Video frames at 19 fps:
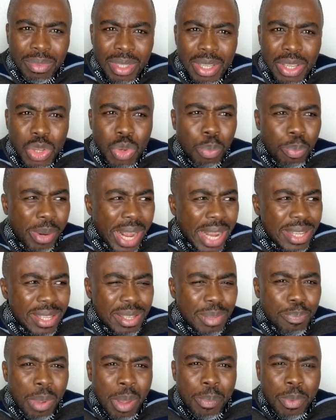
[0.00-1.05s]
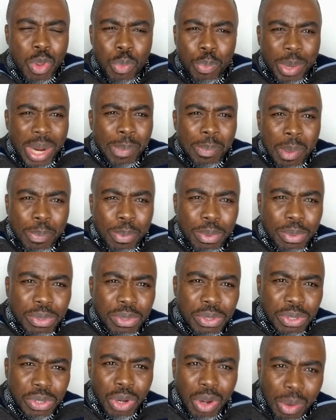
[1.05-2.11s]
You break people's
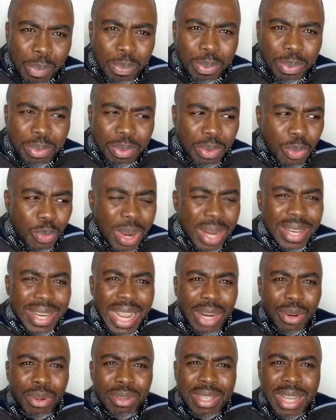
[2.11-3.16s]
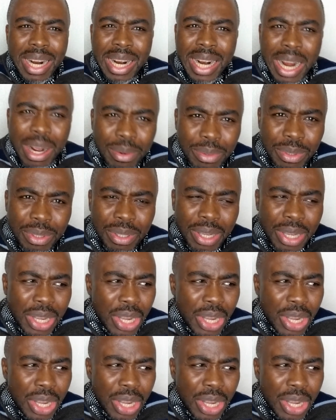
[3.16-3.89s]
shop when they are not around.